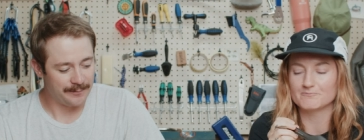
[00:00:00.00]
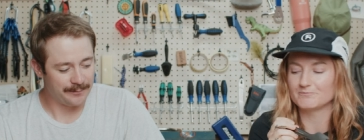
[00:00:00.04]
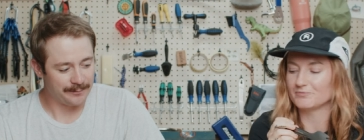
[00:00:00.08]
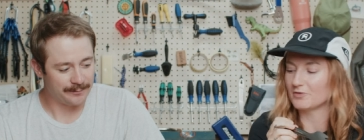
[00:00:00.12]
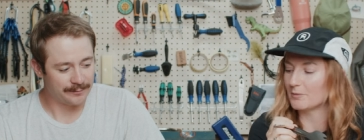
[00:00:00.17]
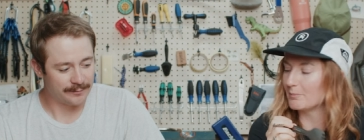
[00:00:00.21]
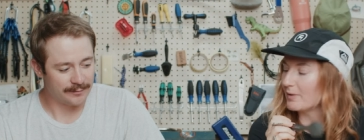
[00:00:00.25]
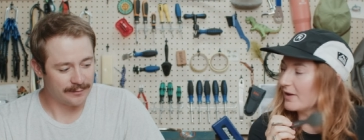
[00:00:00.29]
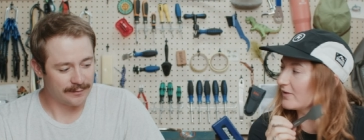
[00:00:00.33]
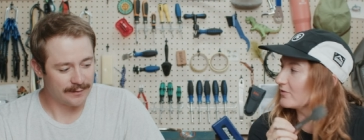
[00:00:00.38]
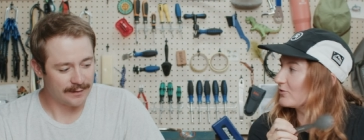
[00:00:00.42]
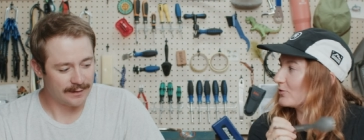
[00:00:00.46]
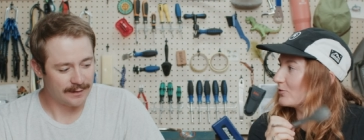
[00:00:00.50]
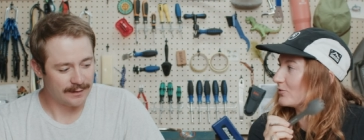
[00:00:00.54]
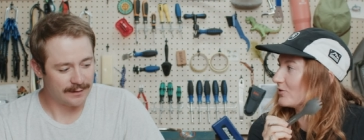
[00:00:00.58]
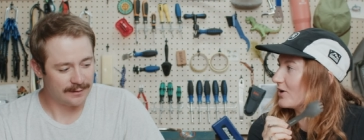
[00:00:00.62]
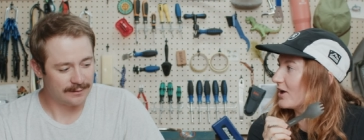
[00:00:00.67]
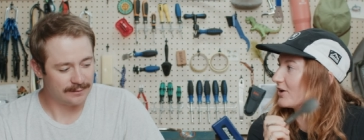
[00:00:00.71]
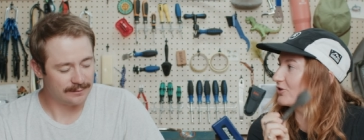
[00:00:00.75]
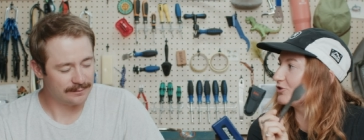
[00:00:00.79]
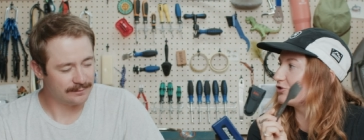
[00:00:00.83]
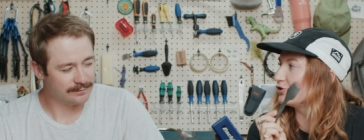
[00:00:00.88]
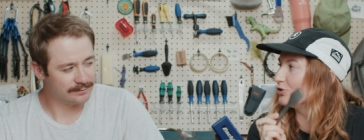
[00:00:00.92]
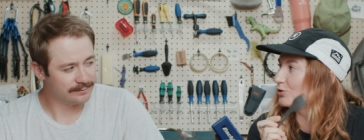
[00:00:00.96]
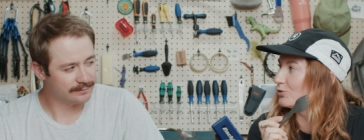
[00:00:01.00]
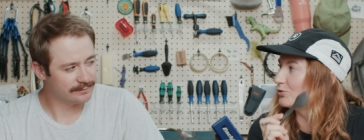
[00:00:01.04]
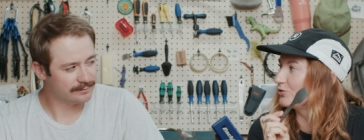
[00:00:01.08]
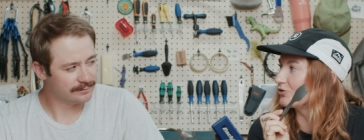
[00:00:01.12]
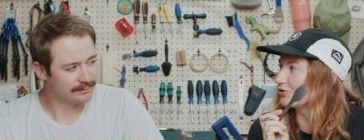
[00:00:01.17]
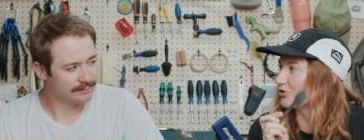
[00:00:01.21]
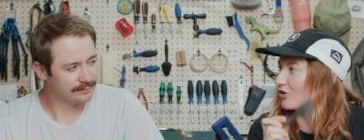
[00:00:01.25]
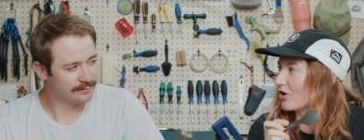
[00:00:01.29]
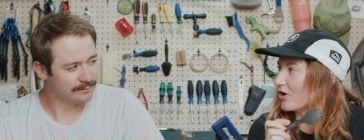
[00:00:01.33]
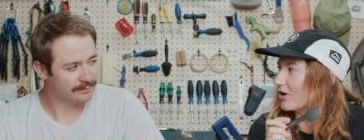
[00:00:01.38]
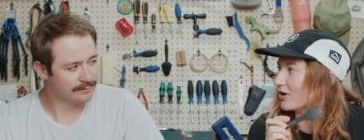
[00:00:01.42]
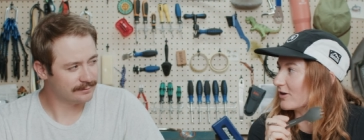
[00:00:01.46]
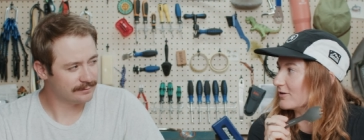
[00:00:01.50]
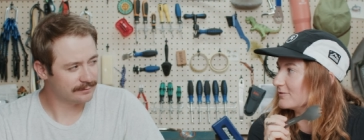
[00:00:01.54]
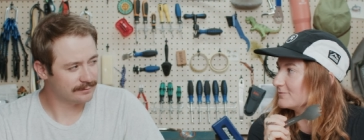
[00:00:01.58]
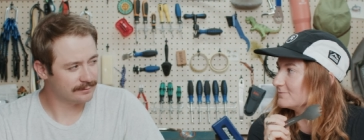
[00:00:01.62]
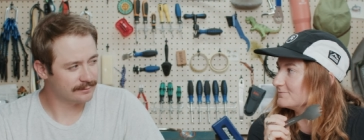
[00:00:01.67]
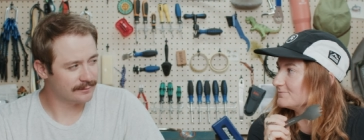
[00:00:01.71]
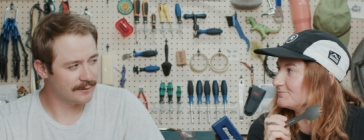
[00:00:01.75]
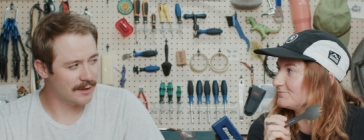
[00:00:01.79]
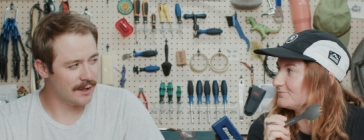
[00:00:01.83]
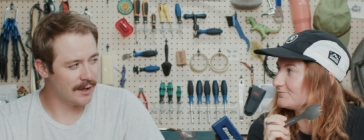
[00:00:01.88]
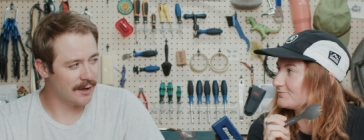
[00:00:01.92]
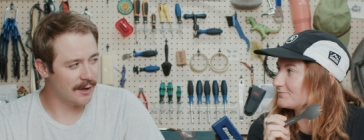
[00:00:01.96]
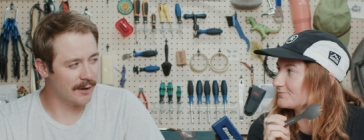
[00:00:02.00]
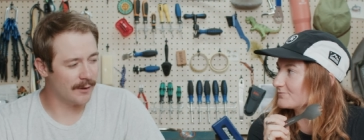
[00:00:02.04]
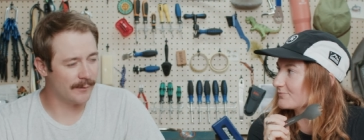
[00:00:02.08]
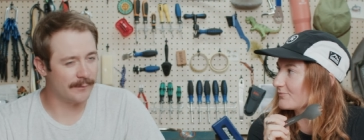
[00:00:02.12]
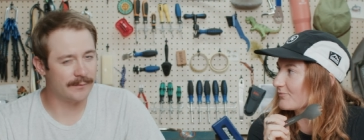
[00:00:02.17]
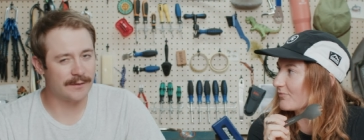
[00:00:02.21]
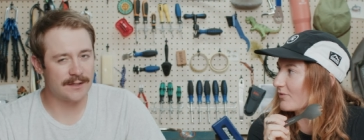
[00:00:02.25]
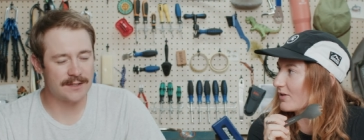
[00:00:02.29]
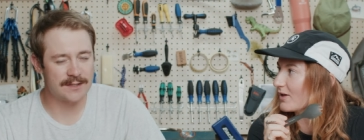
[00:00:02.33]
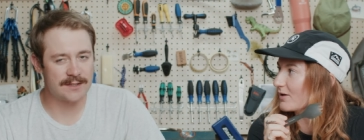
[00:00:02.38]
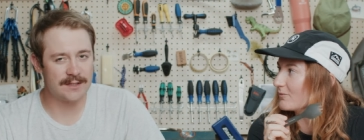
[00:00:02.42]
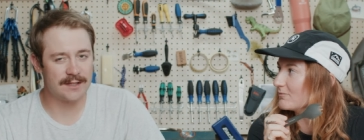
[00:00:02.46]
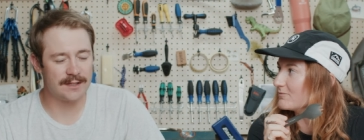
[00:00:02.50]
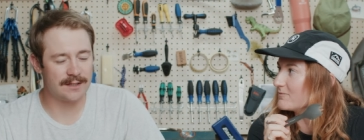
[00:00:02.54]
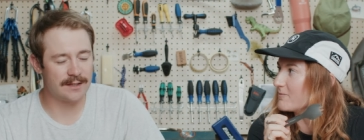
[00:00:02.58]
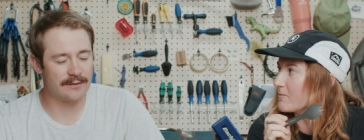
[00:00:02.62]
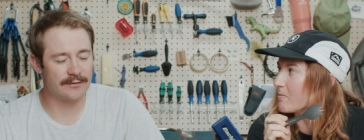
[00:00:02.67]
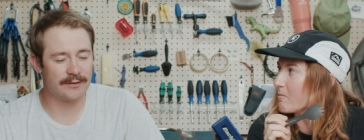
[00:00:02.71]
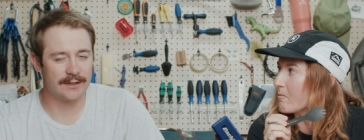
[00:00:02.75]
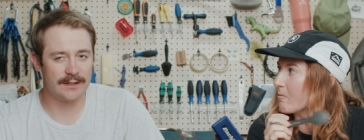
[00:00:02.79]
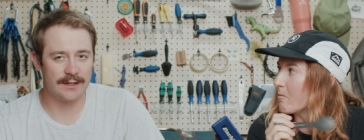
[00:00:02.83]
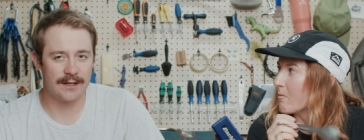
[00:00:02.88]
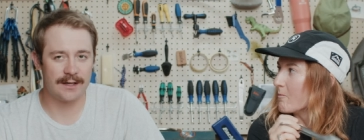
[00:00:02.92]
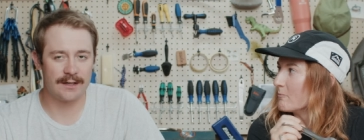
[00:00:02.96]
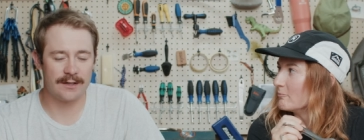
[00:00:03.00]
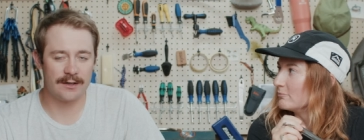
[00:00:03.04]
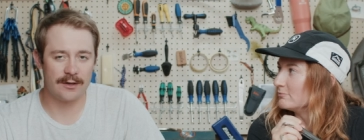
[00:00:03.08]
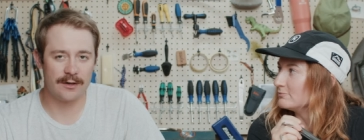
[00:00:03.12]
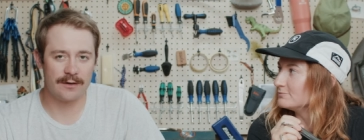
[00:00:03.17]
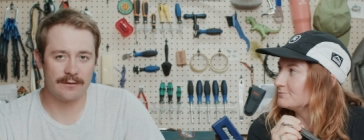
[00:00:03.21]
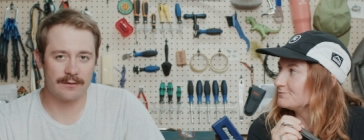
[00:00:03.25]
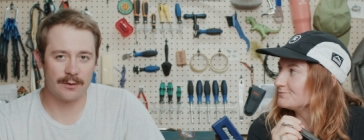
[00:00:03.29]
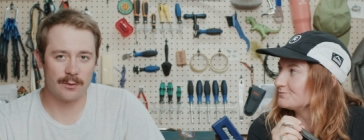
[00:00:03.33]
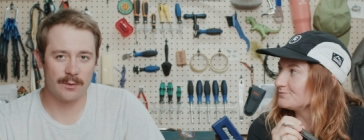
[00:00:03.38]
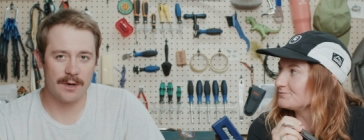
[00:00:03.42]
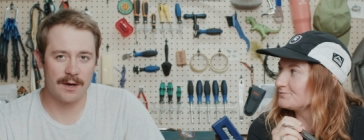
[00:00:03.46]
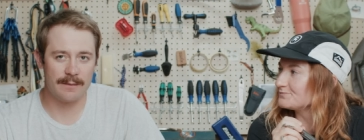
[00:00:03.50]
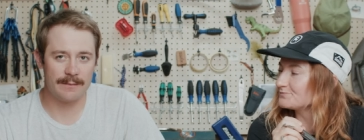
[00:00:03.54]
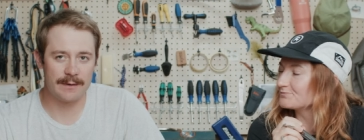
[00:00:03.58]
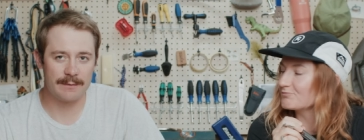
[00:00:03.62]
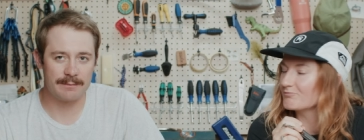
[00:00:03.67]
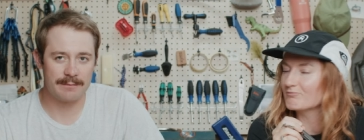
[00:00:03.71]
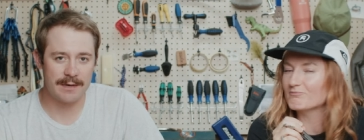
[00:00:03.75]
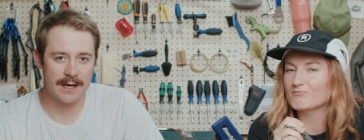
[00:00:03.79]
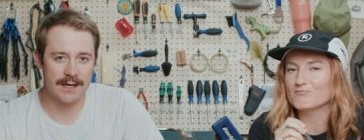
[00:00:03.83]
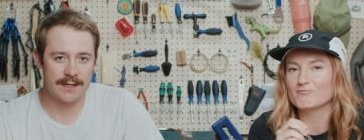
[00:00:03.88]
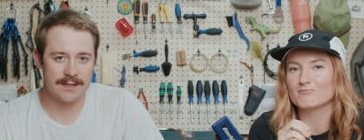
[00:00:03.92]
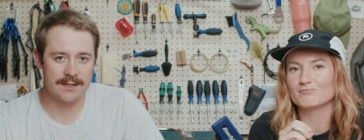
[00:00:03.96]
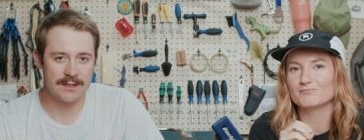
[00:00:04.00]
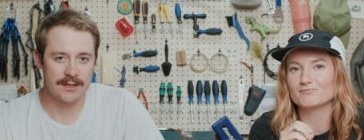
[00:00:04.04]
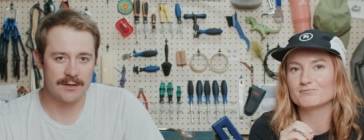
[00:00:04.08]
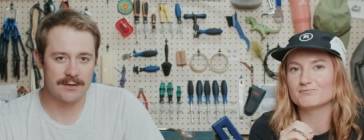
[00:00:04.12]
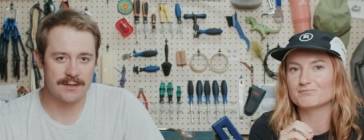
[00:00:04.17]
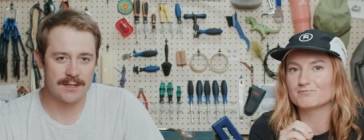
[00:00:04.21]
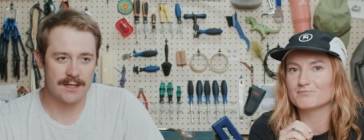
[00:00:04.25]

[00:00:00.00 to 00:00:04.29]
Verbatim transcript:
Speaker 1: The pesto's not too strong.
Speaker 2: No, it's definitely not an overwhelming pesto